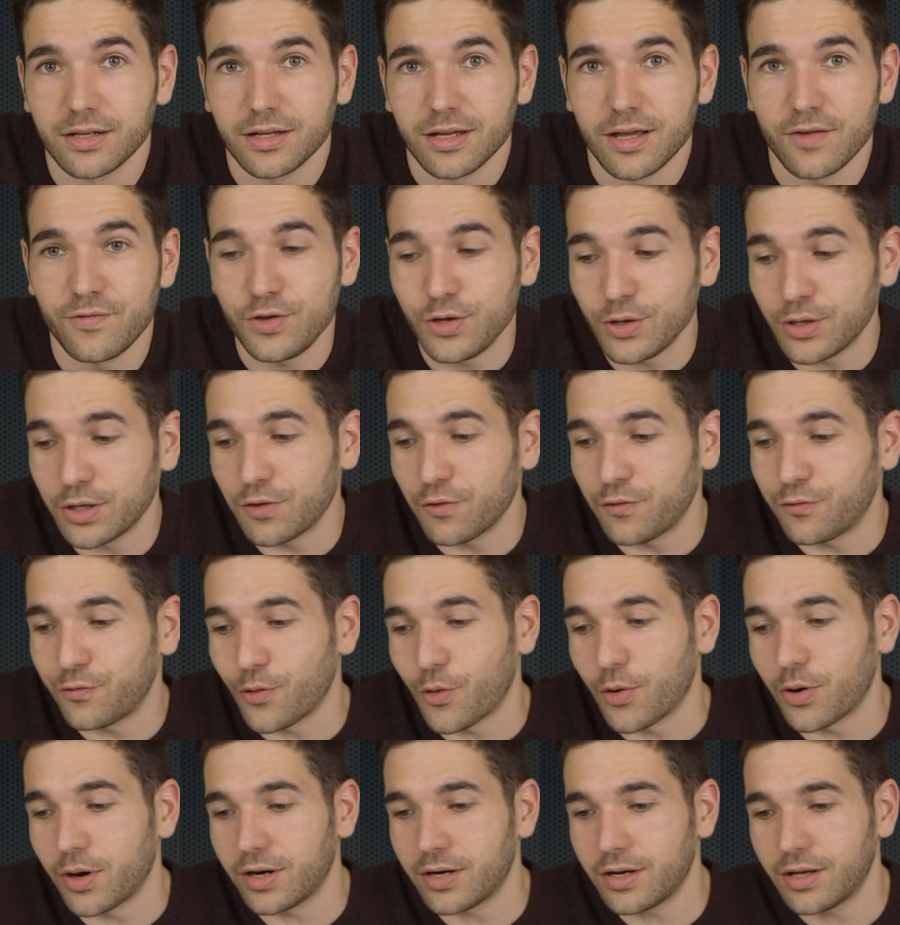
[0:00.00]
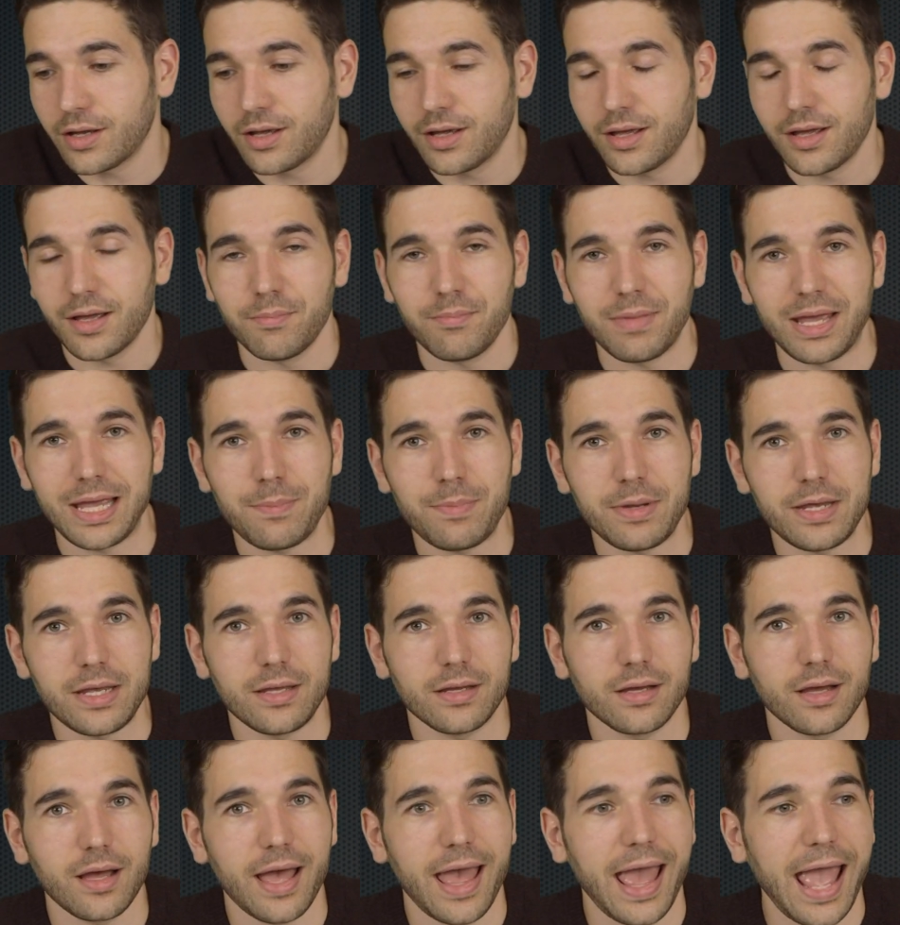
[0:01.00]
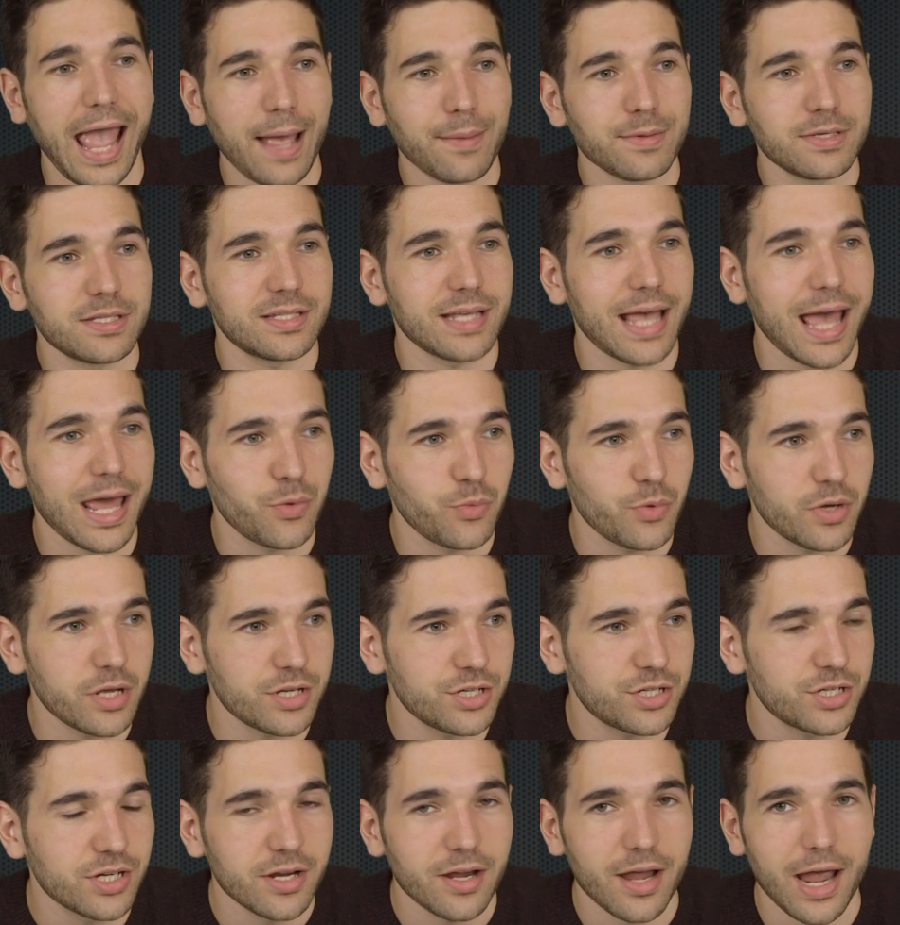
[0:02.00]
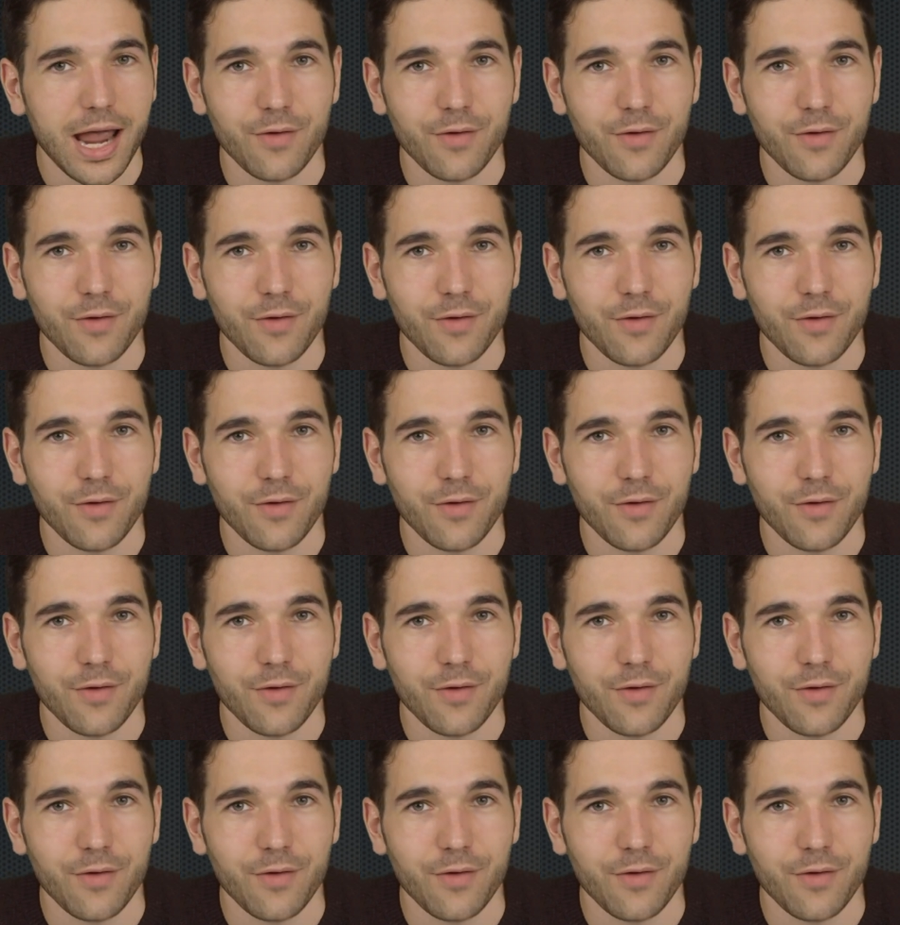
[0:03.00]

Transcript: if you can afford maybe a ham sandwich